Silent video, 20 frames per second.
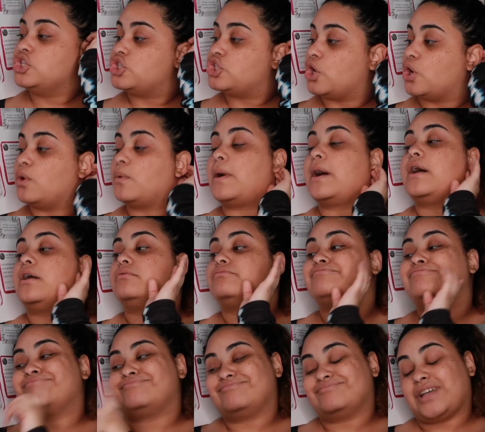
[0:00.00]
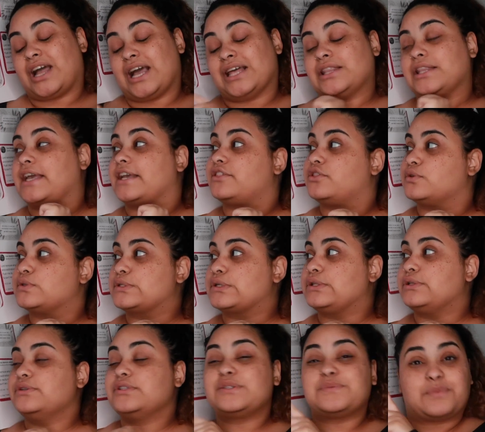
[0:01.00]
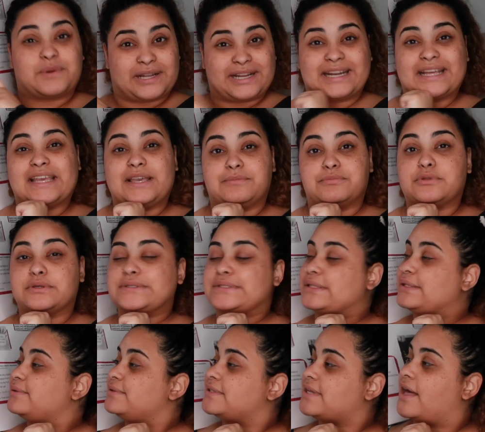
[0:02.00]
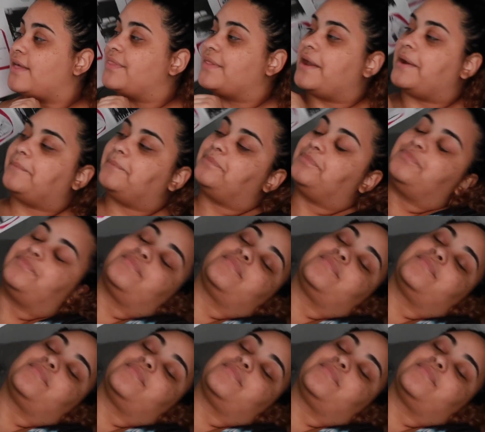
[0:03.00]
So I like those glutes. We're gonna keep those glutes on there.